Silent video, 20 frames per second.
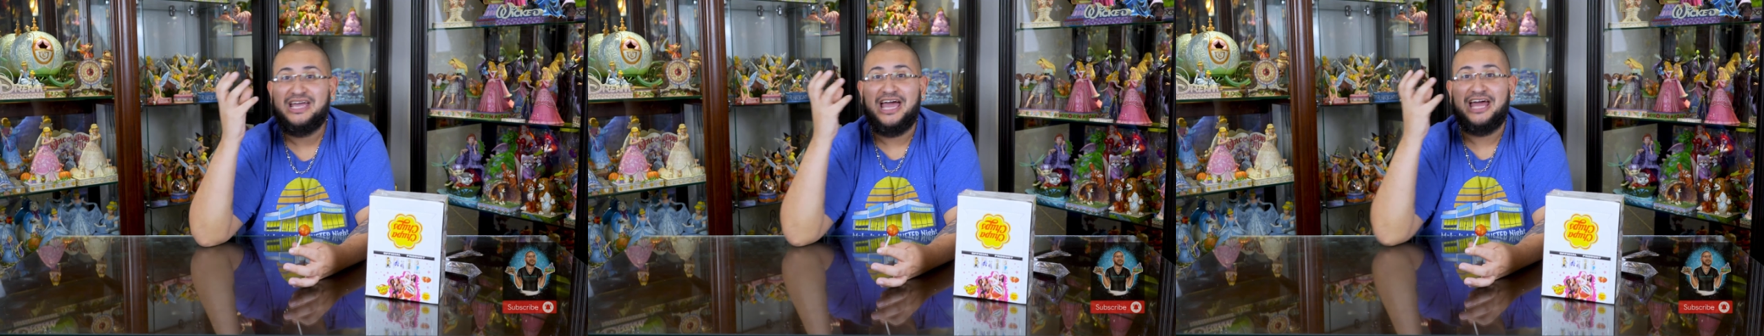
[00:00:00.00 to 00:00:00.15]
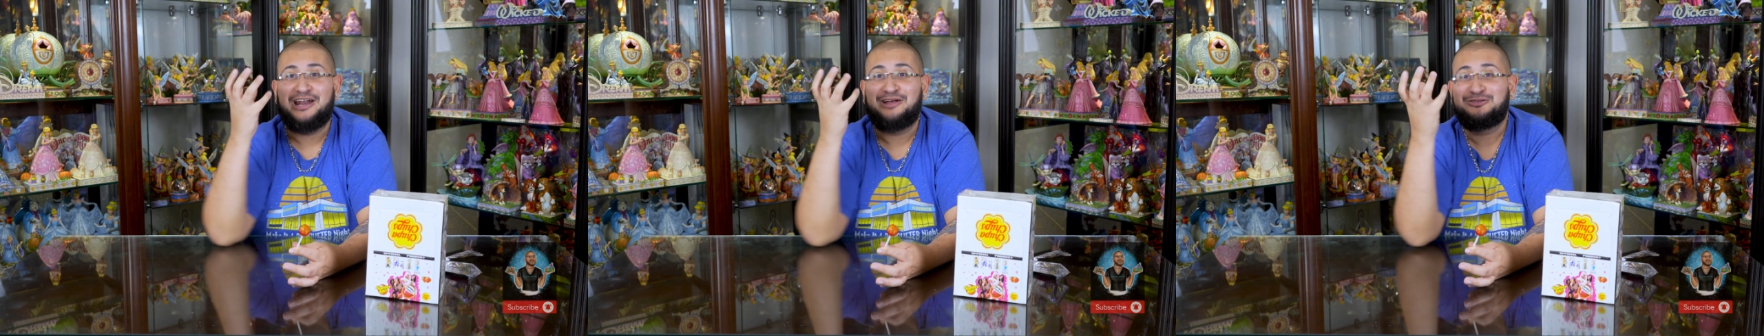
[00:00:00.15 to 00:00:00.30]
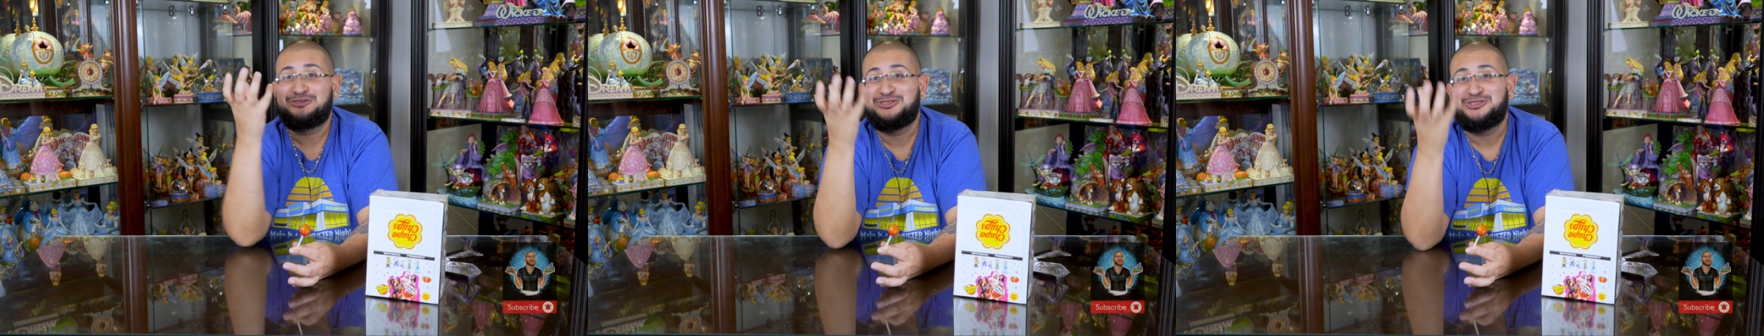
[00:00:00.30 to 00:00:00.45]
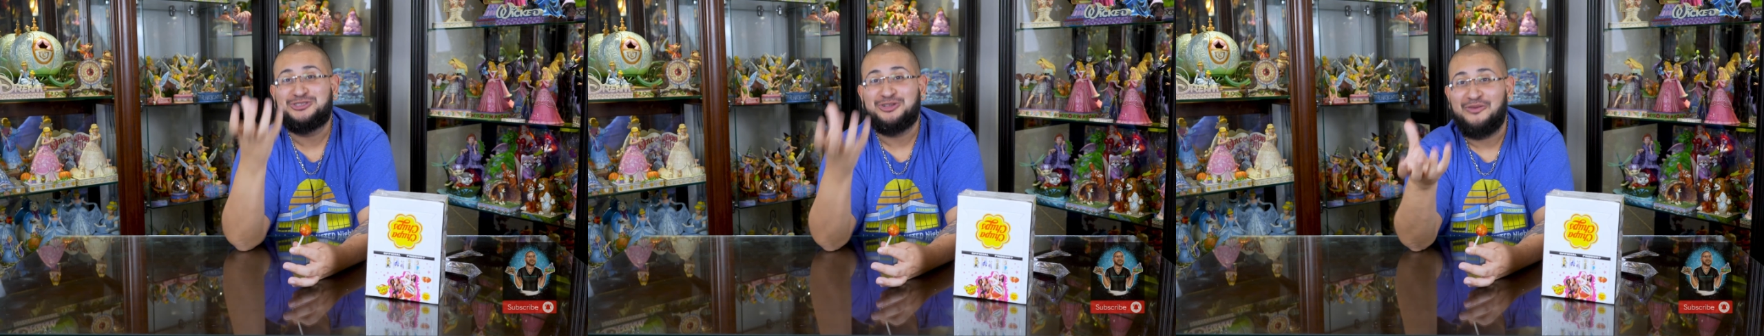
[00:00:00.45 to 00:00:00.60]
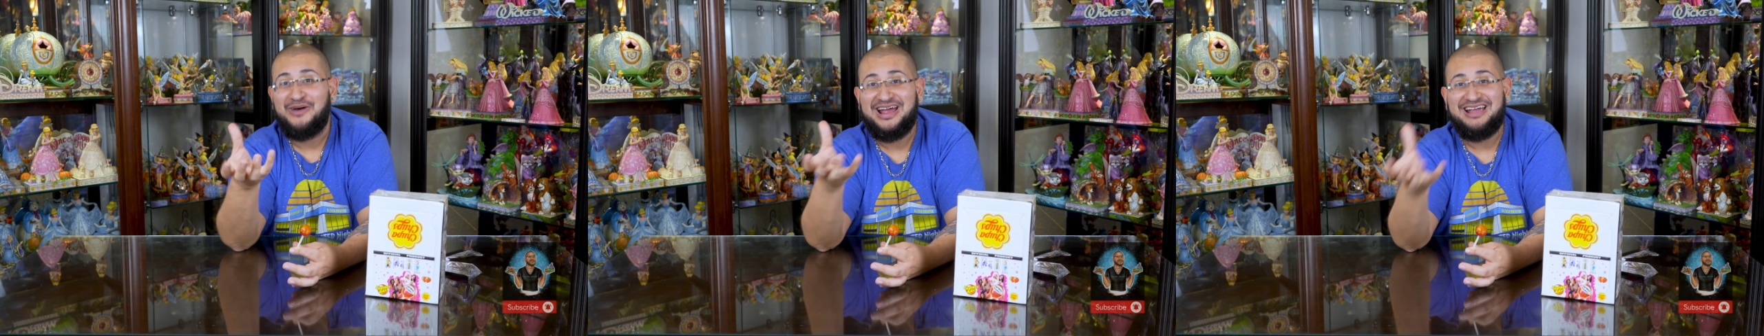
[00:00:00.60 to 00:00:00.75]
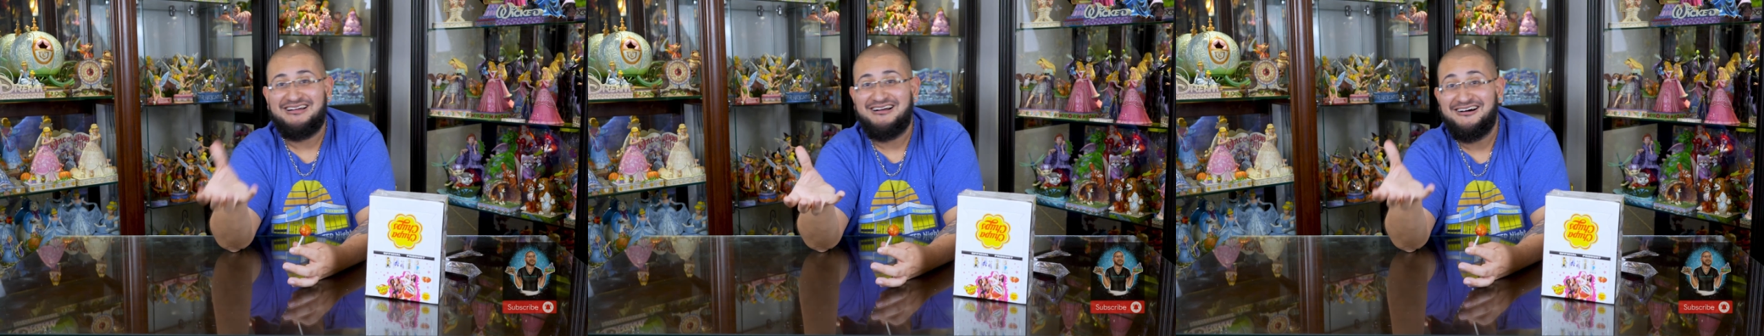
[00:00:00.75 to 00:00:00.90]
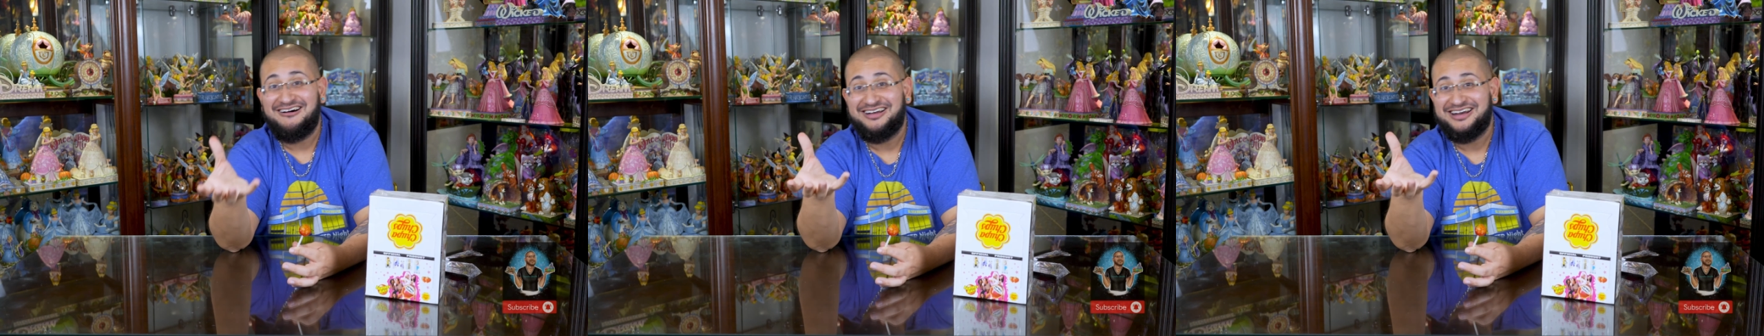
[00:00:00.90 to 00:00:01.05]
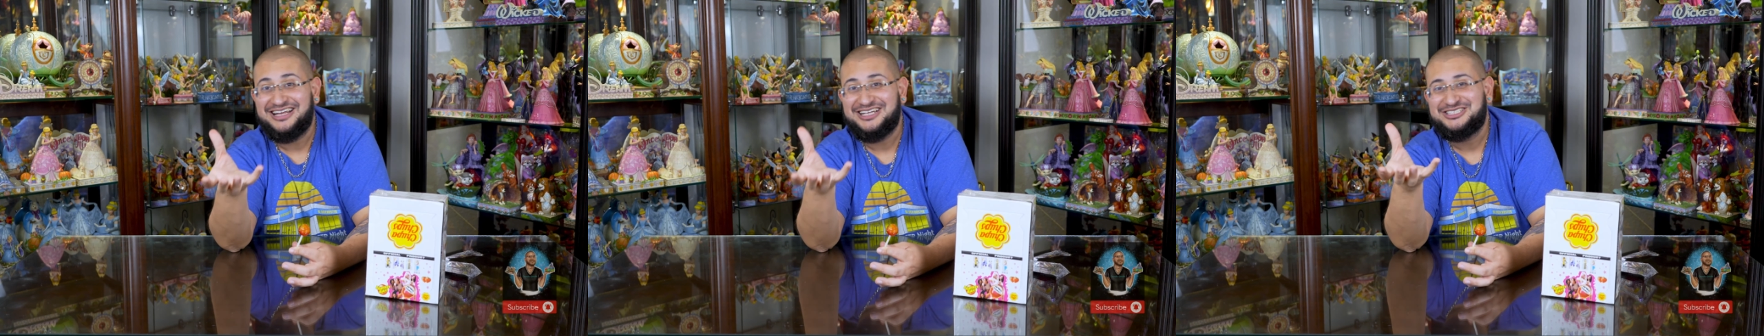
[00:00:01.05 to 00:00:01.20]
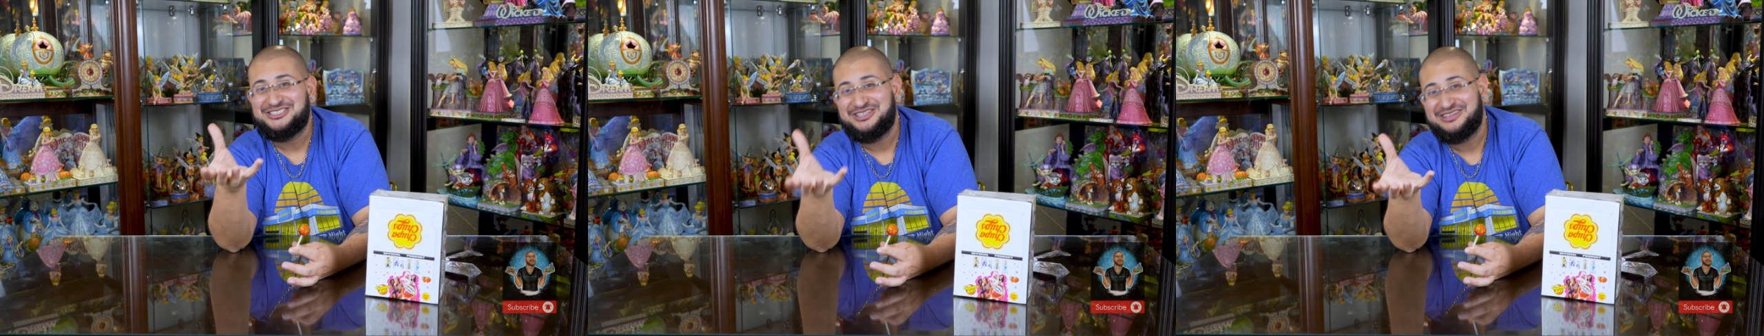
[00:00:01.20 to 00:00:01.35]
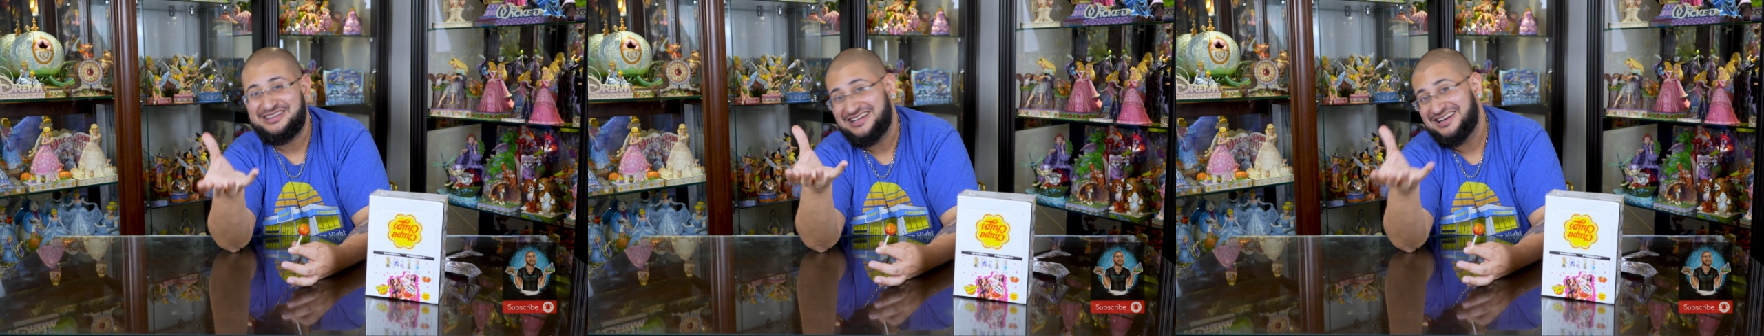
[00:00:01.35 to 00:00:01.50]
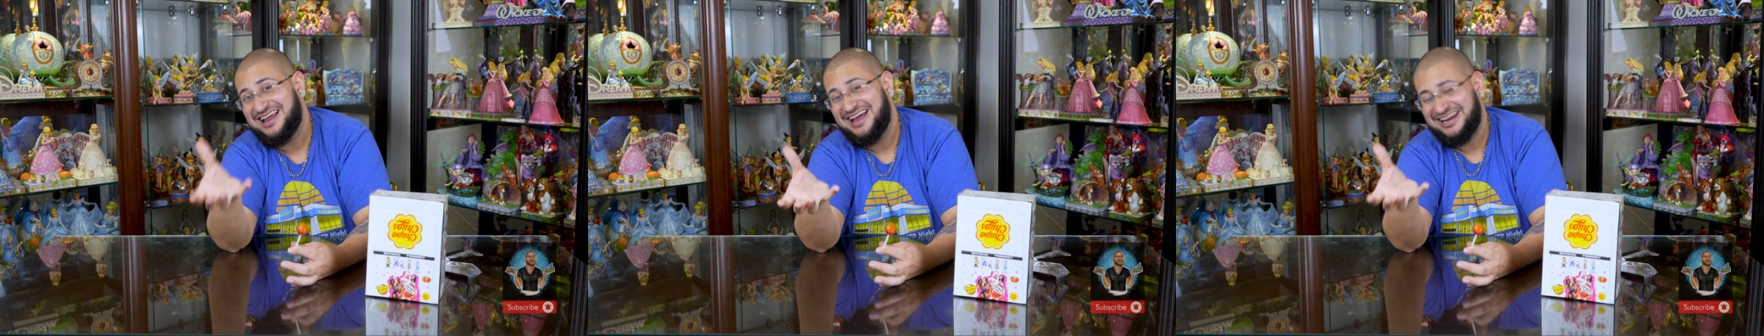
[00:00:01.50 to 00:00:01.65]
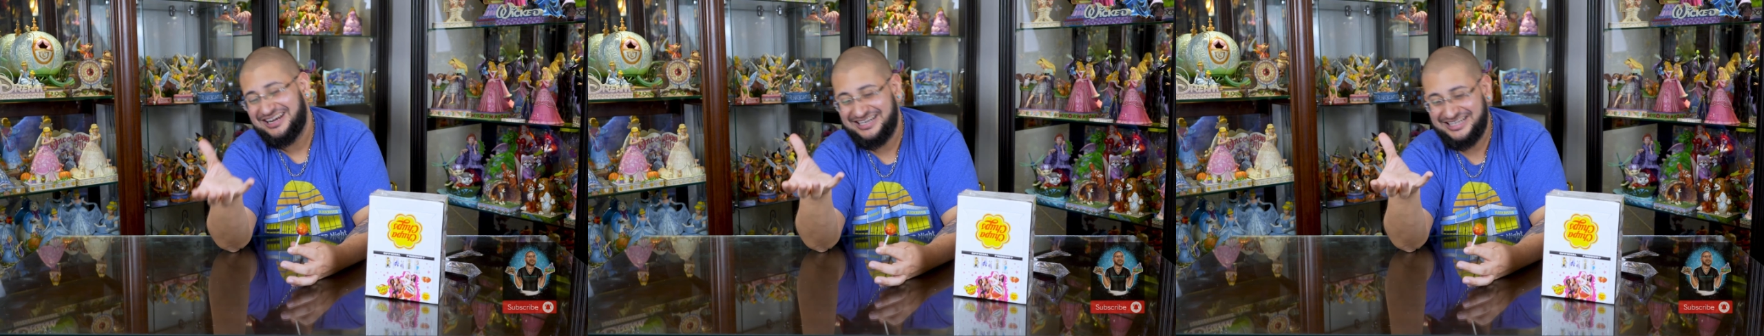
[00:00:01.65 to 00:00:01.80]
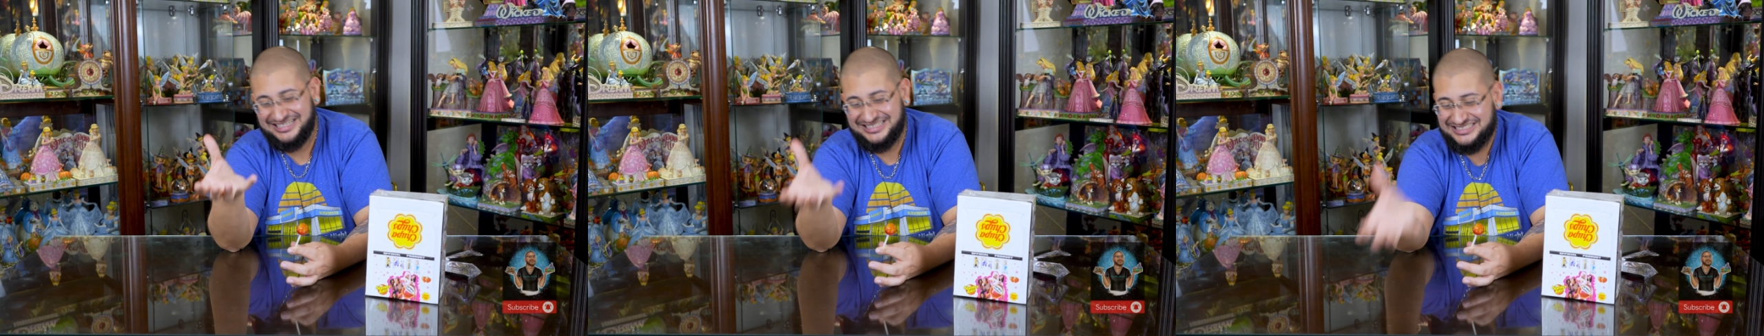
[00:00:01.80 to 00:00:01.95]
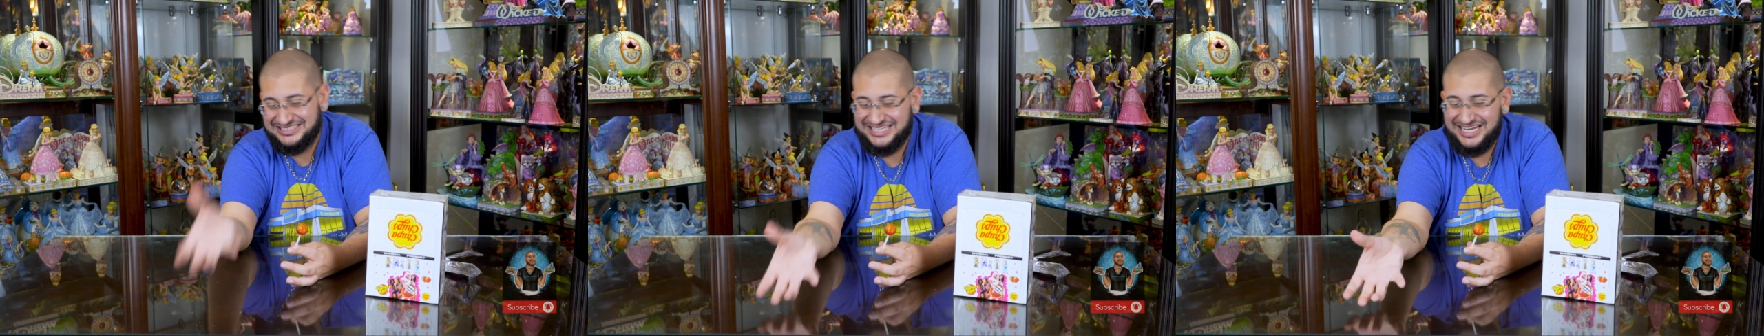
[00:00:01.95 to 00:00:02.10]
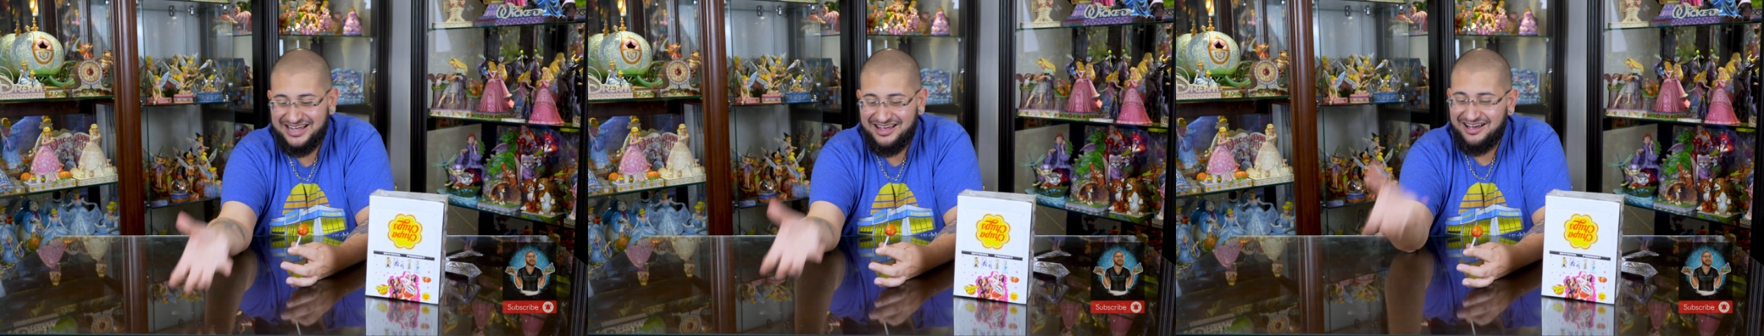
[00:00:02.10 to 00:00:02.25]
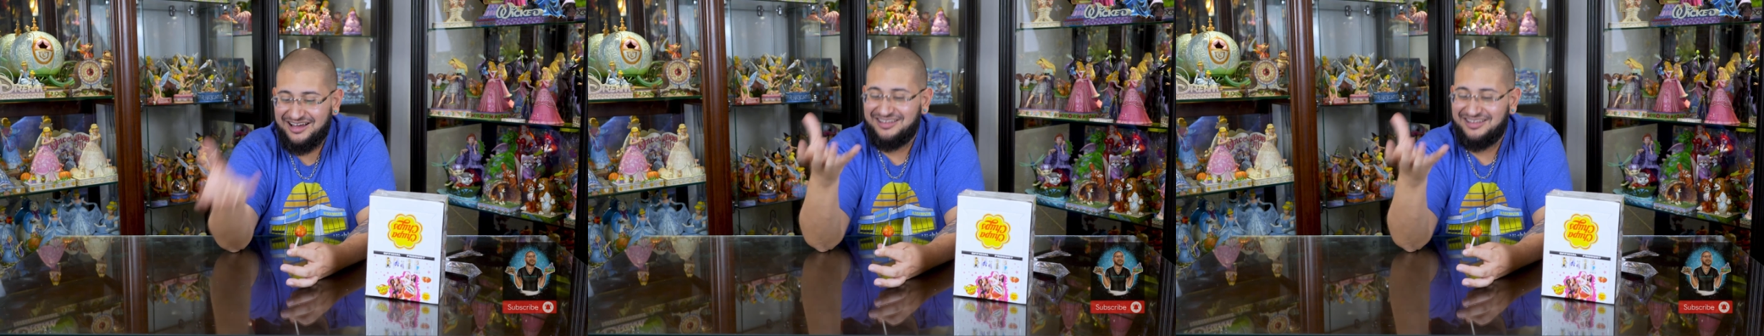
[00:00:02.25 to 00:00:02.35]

And it was so iconic to the 90s.